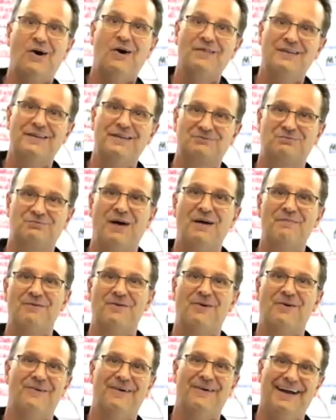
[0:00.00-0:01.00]
on this
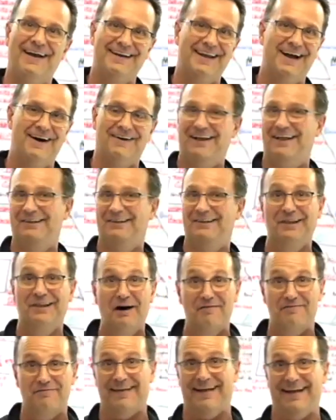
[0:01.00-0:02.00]
webinar right now, and I
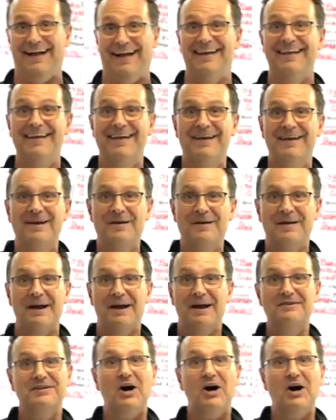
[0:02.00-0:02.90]
love that. There's